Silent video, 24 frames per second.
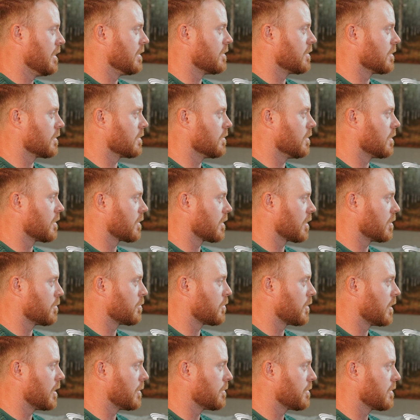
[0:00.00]
It took longer to
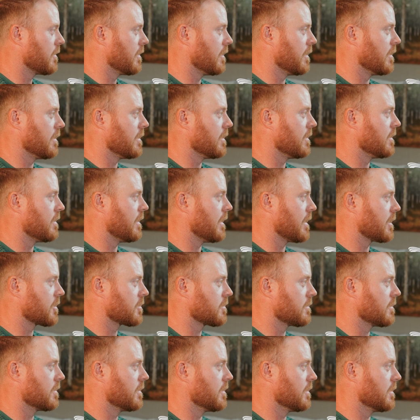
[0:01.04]
prep than it did to
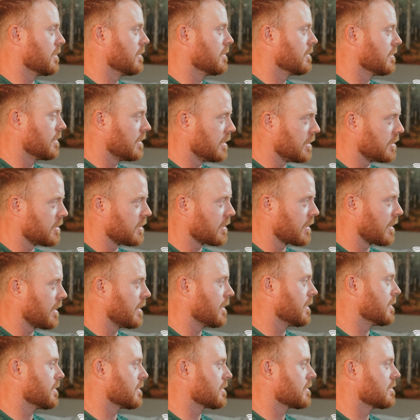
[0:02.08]
actually get your
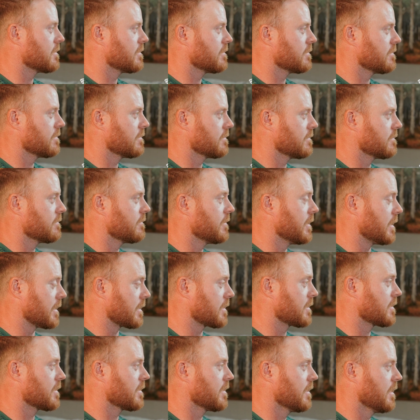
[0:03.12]
eyes fixed.